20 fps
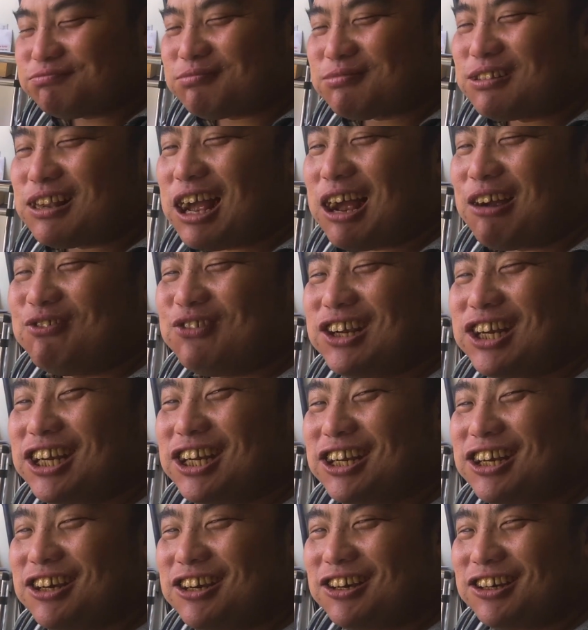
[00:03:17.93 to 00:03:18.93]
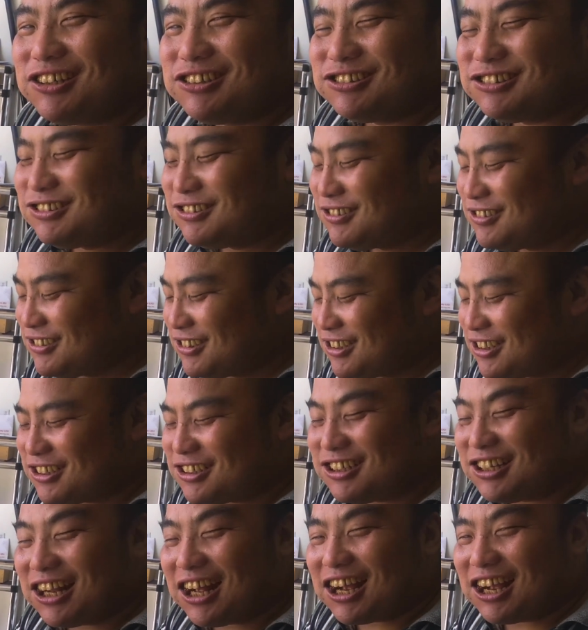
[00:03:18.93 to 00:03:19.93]
That vinegar,
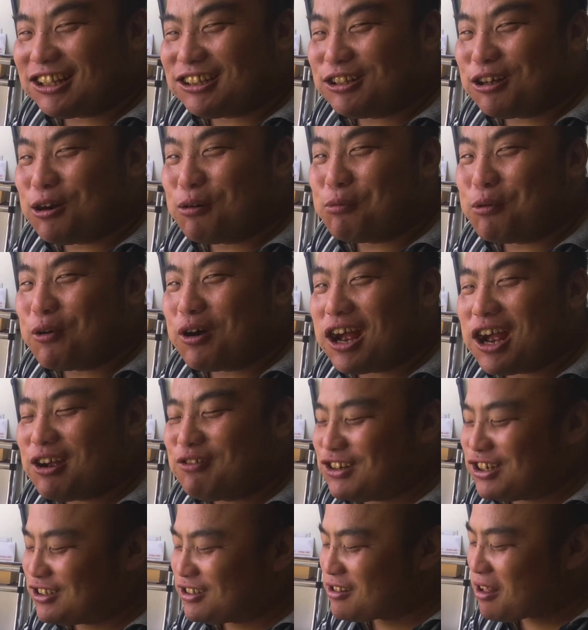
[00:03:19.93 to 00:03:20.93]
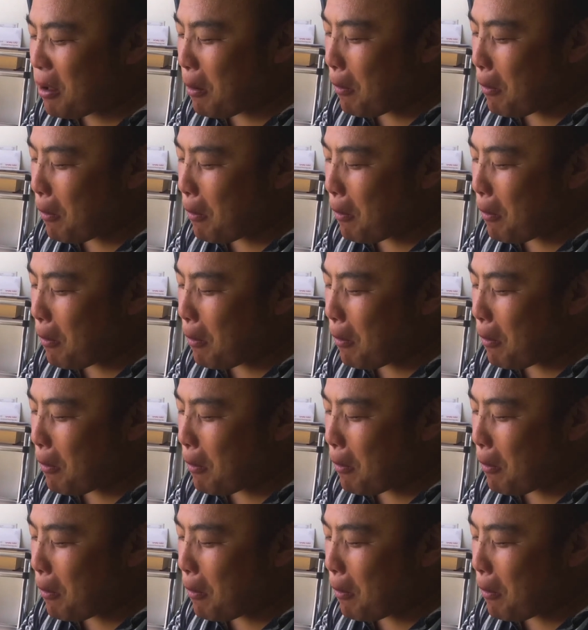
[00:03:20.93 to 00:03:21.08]
it's like a double heaven.